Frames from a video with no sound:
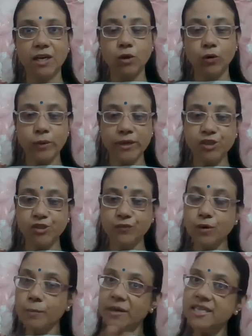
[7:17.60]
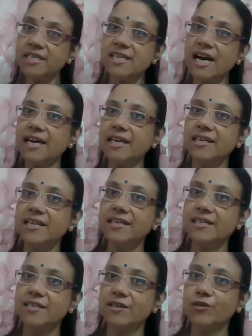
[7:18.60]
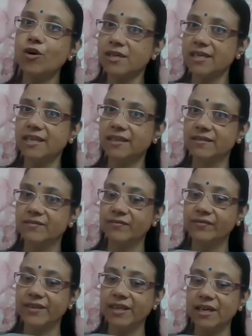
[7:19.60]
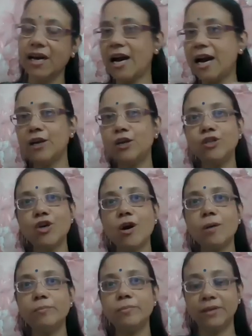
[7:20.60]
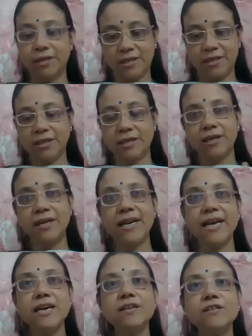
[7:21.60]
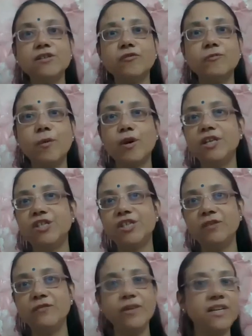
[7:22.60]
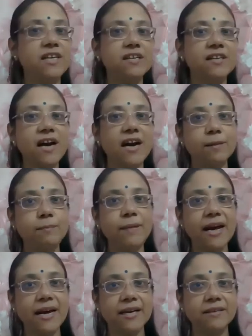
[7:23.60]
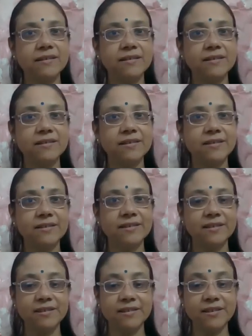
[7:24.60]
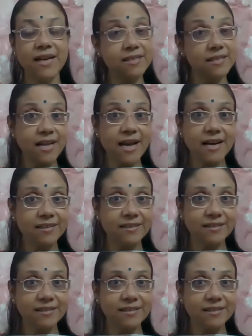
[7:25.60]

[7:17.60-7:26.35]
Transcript: which from inside is rotting, and on top layers of polish and veneer are applied. Does that